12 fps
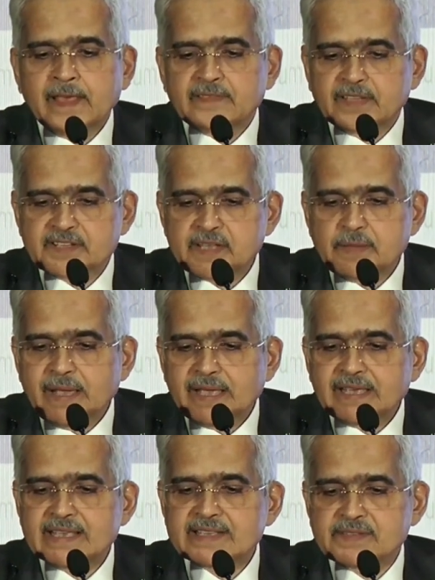The Reserve
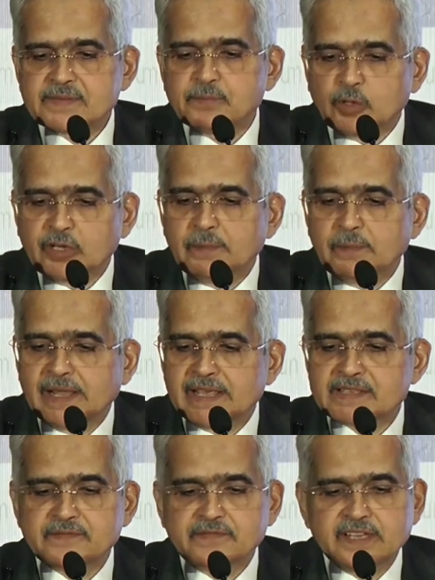Bank has put in
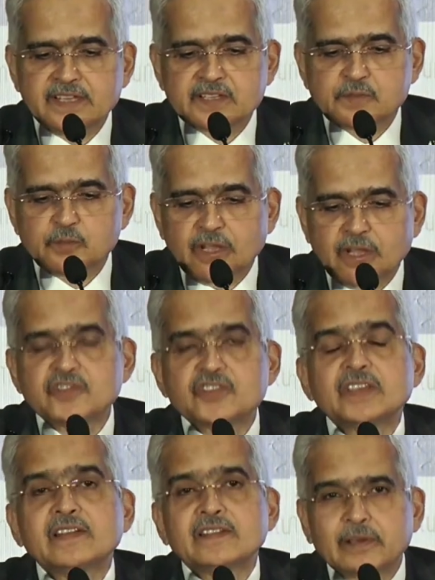place various
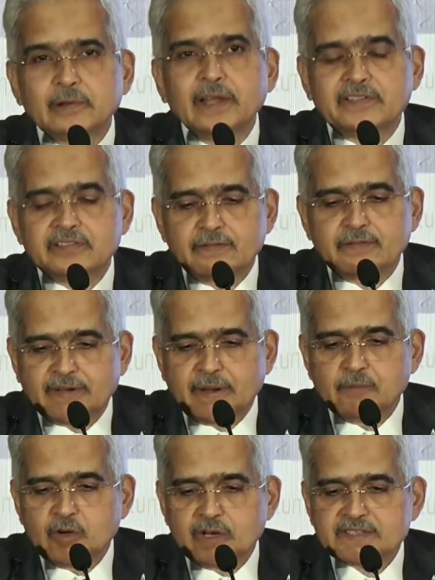prudential regulatory
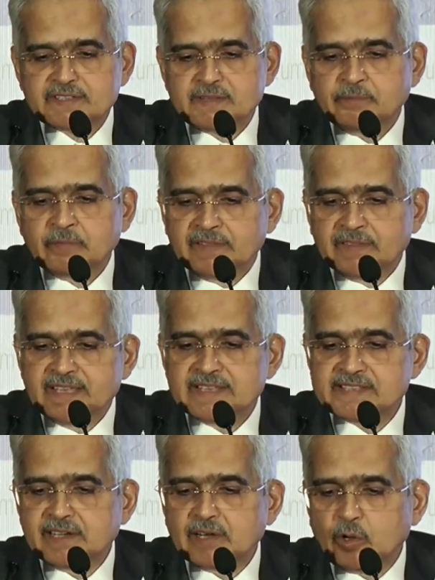frameworks.
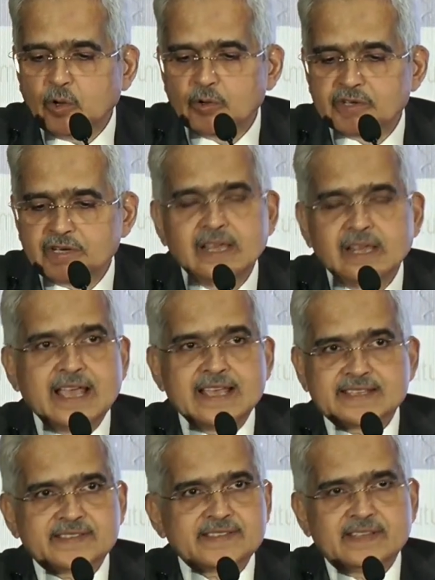These include,
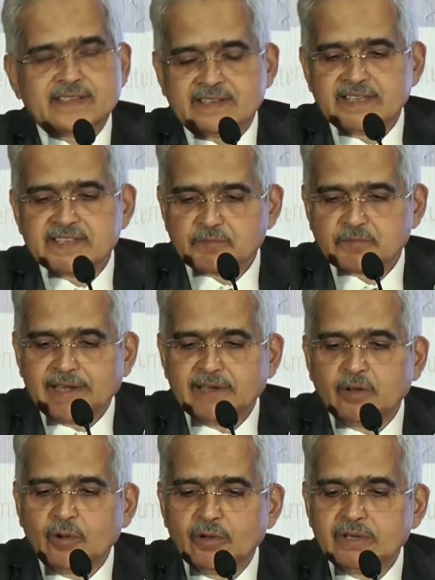as is well
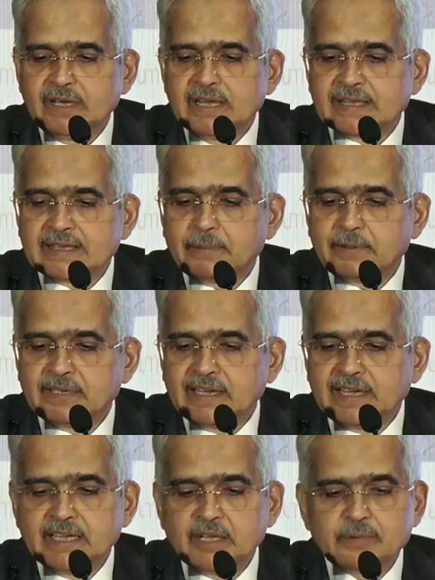known, capital
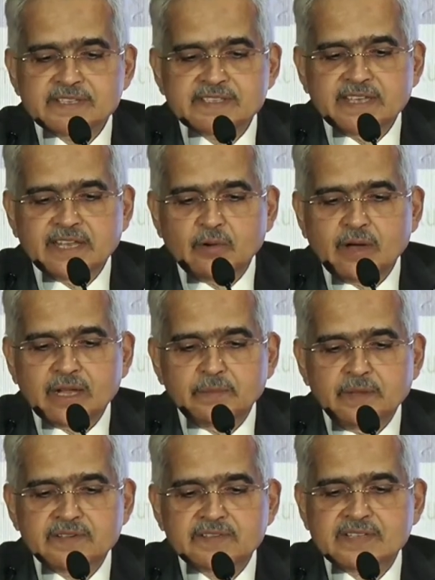adequacy
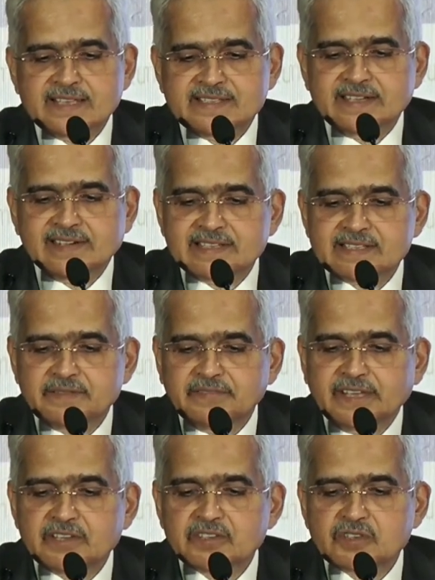requirements, asset
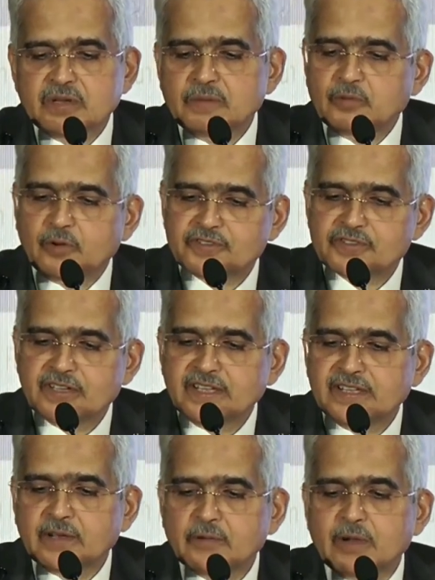classification, provisioning
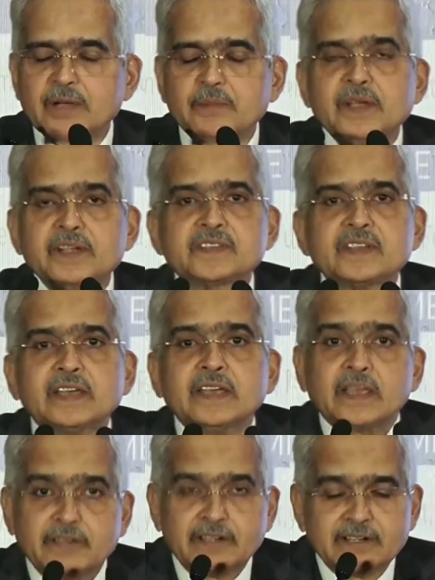requirements,
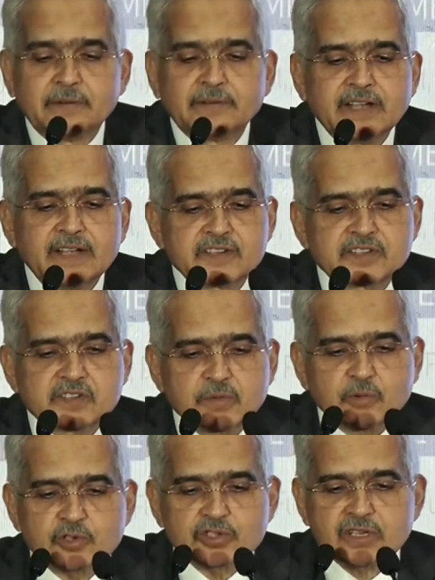even dividend
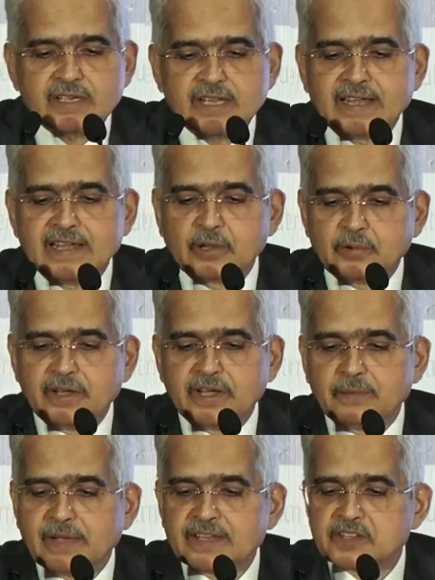distribution and liquidity
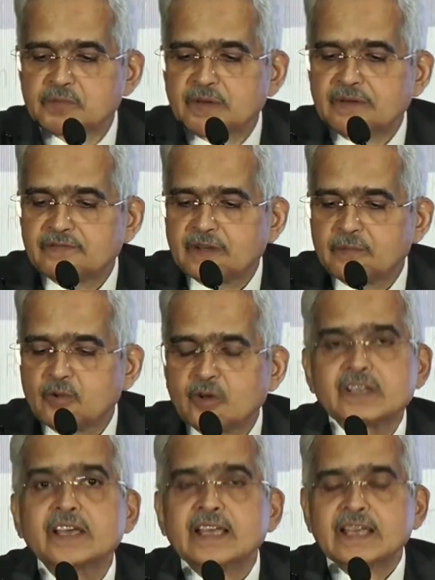management
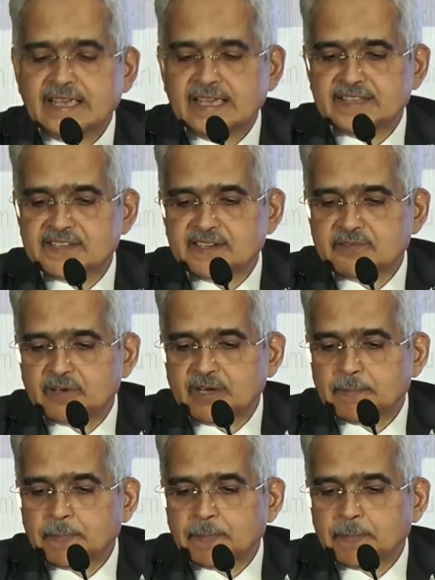framework, etc.